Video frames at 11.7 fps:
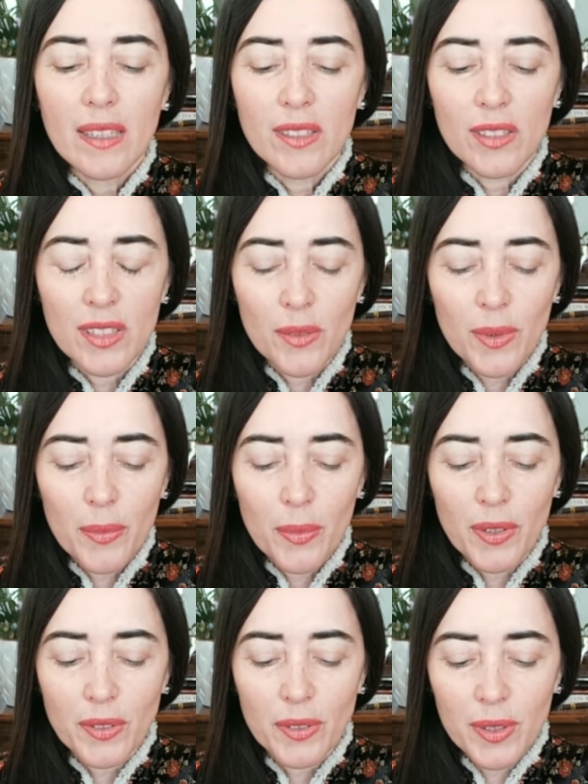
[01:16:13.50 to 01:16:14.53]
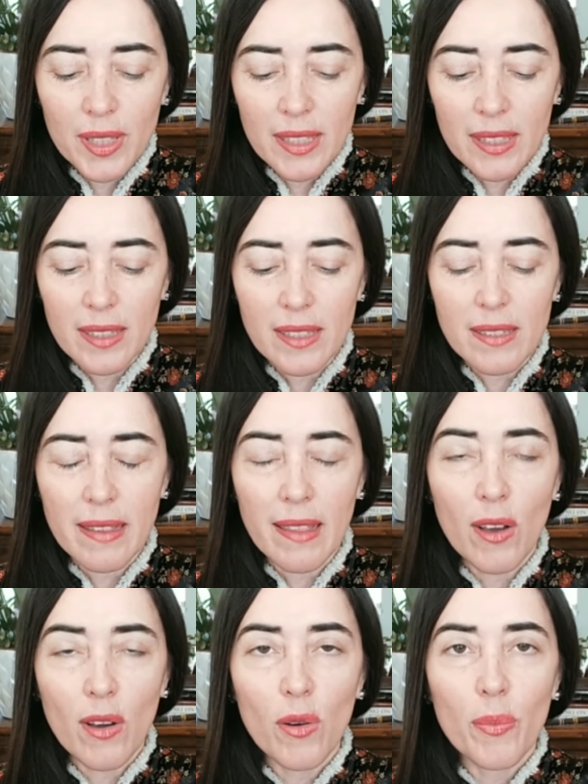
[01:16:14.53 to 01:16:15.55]
So see, what we're doing in this
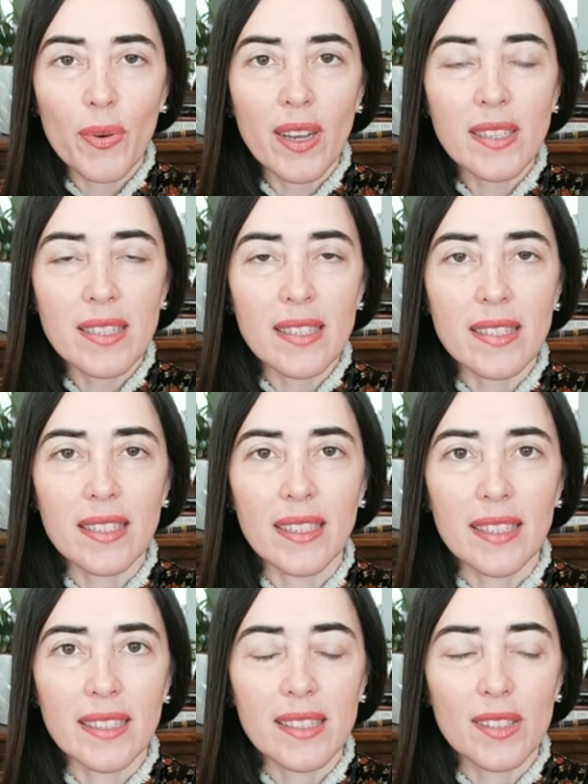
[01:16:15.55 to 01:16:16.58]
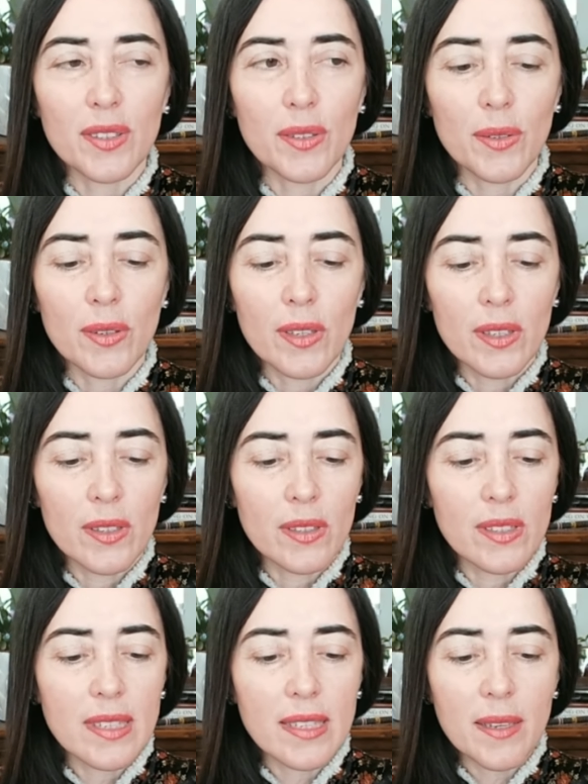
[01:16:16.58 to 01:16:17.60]
slow processing is to
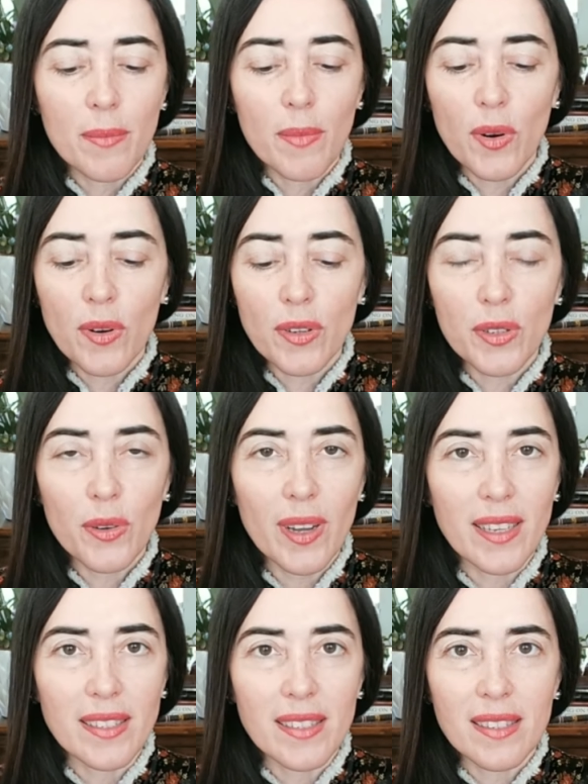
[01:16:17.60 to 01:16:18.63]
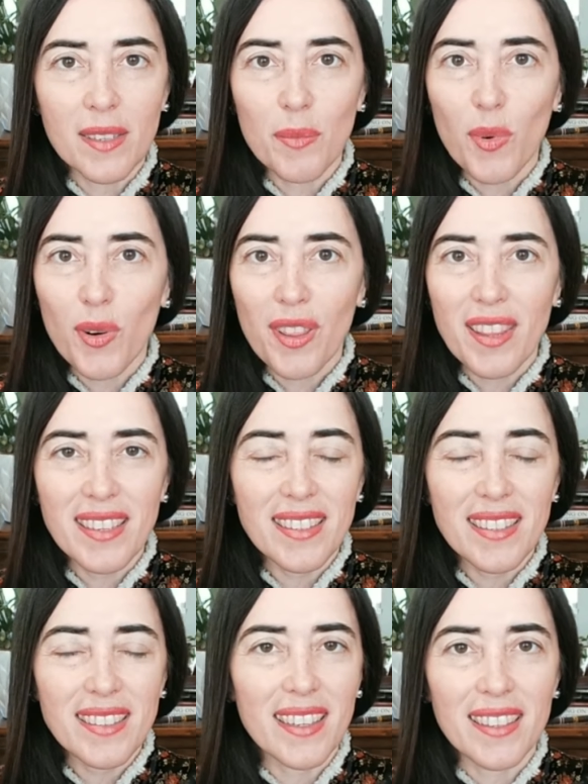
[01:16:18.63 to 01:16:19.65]
see more nuance, see more
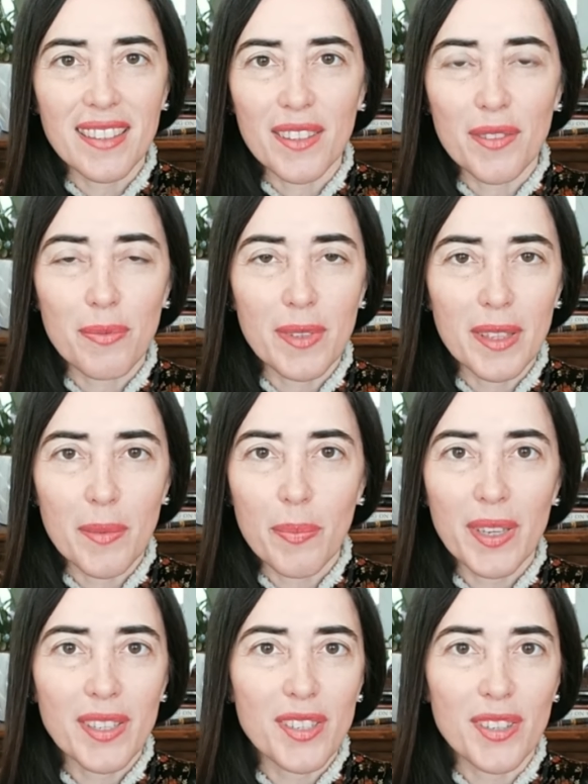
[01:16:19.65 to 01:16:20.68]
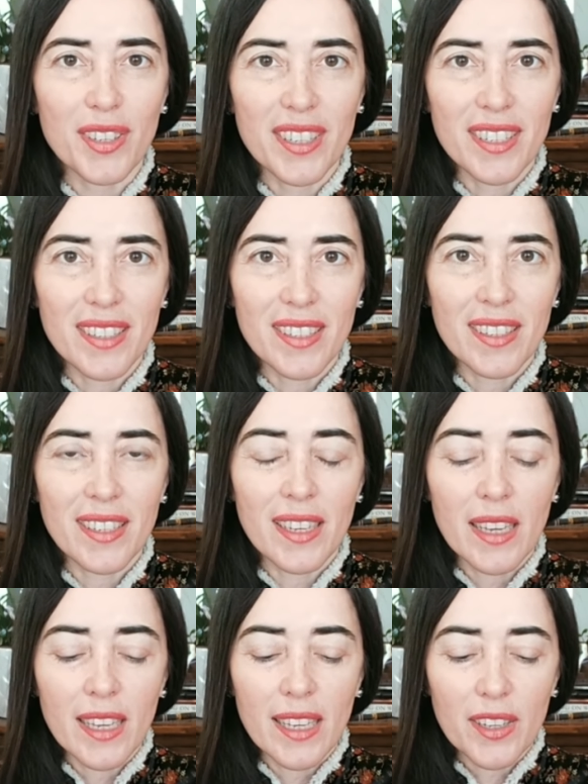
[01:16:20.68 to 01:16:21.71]
detail in the, in the picture.
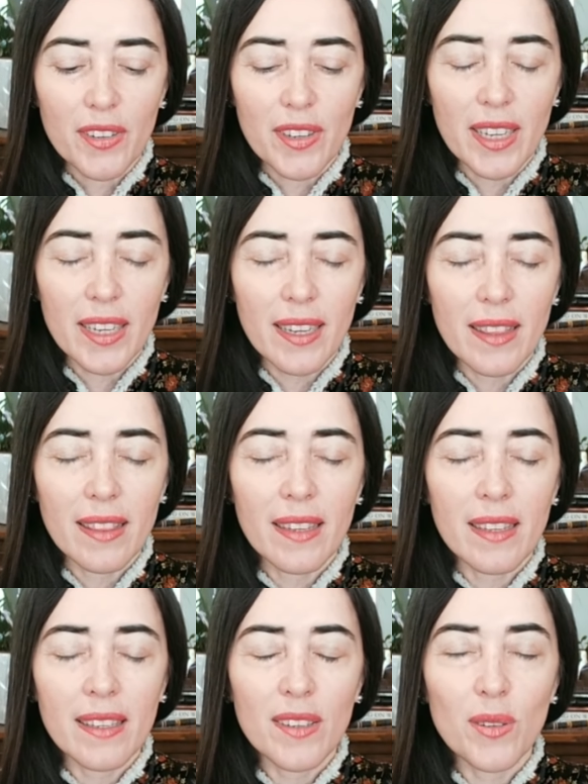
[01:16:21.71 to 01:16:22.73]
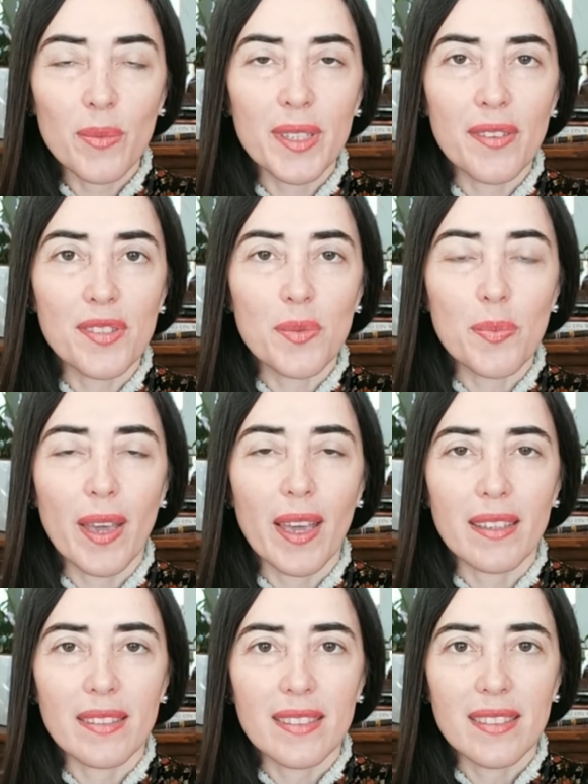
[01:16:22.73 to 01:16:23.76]
Create a little bit of
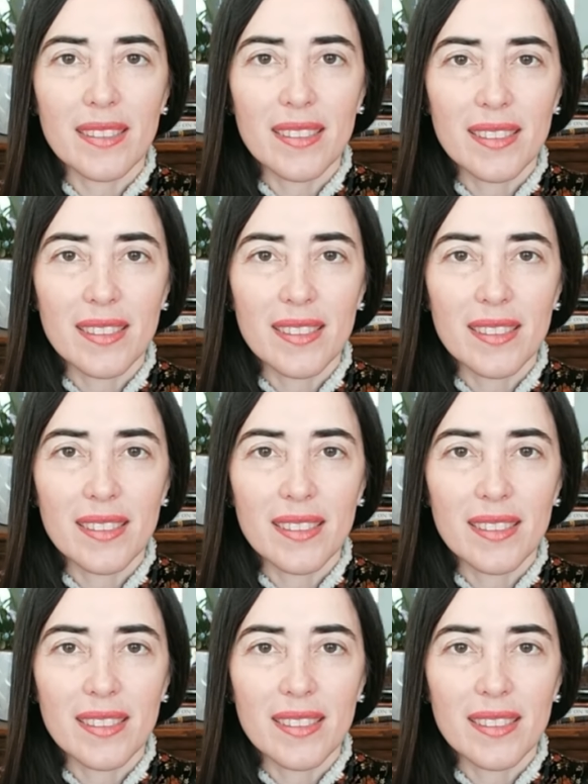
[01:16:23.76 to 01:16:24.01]
space.